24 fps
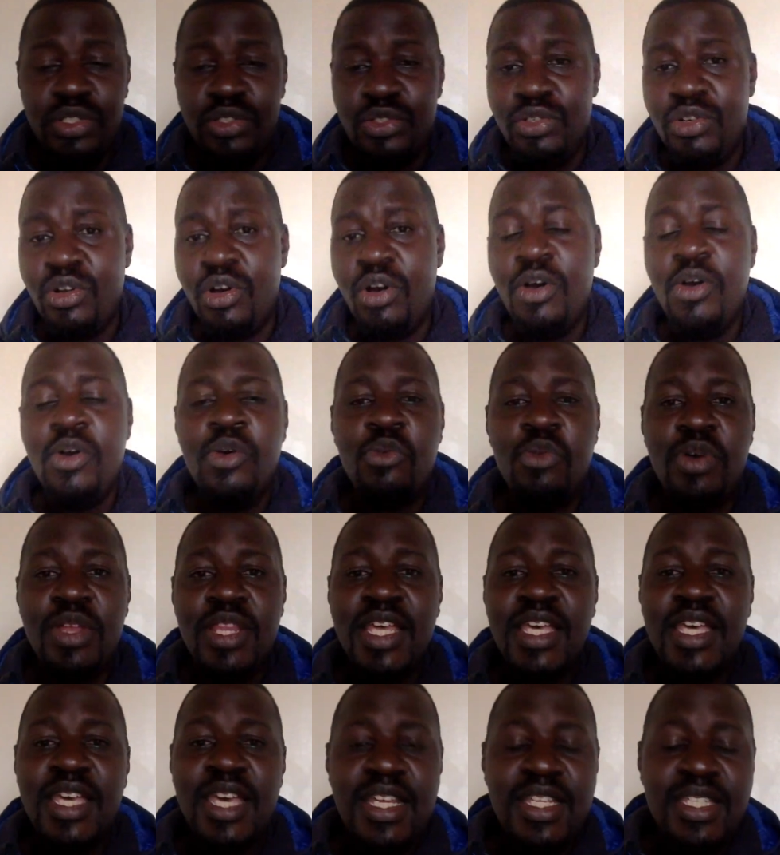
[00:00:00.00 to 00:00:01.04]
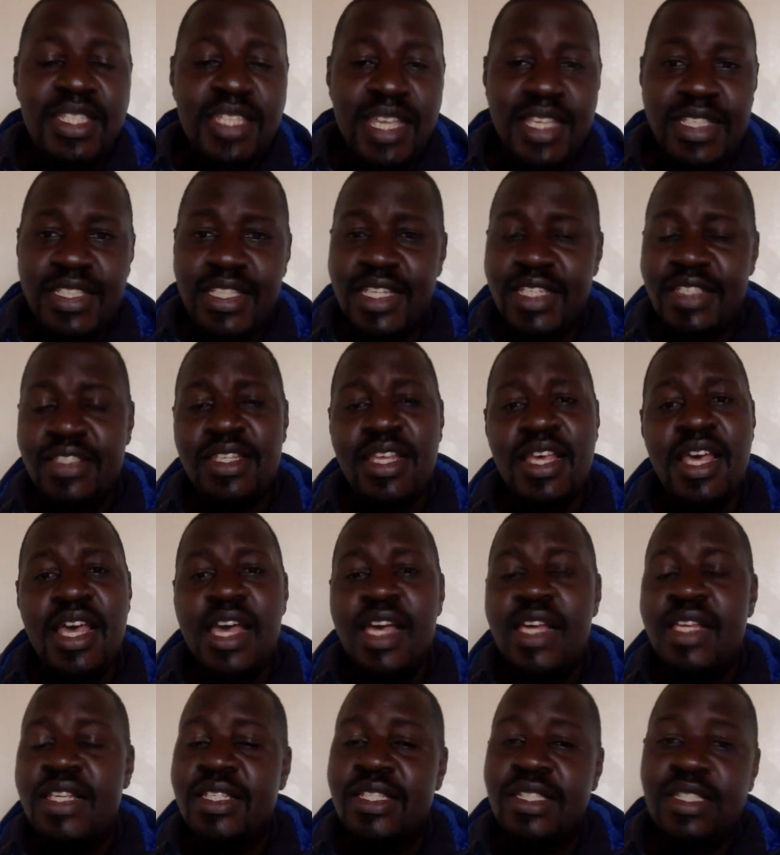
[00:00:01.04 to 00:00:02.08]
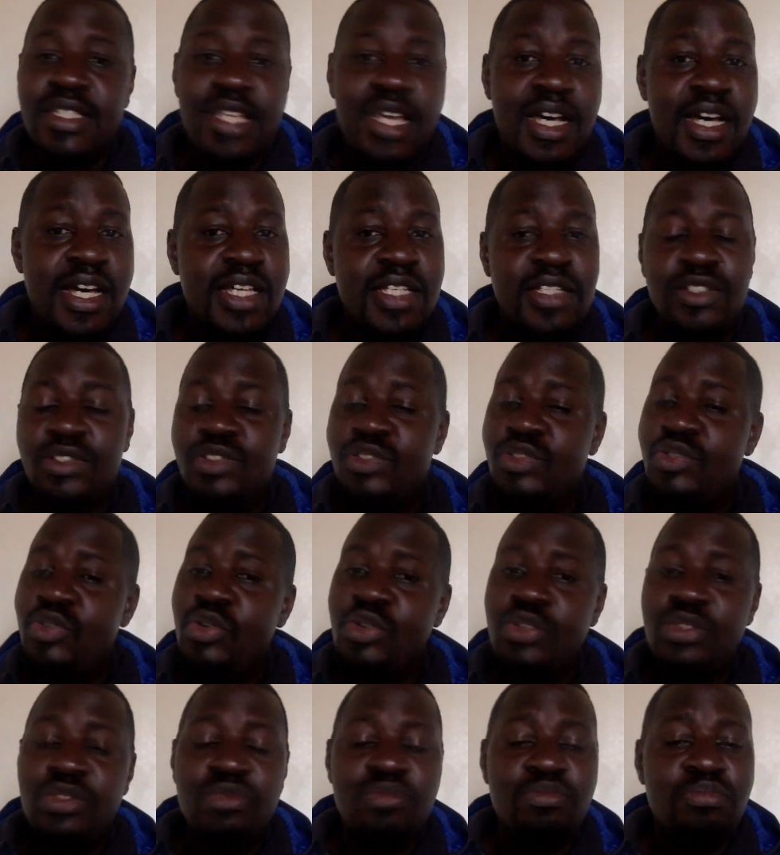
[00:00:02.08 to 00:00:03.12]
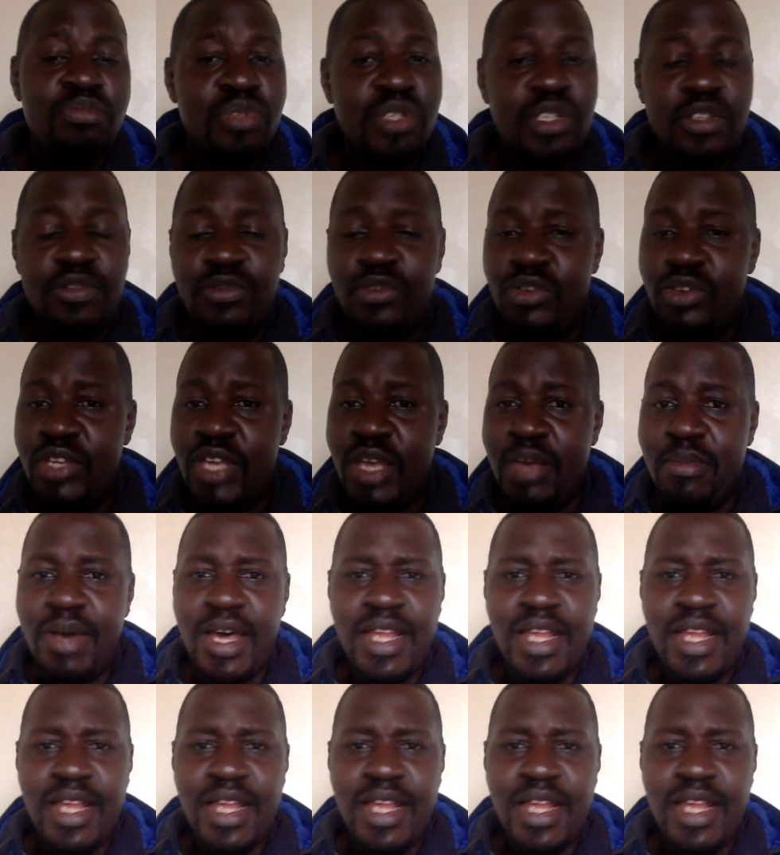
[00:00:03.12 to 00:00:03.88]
You know, when they get chances, Saka scores beautiful game.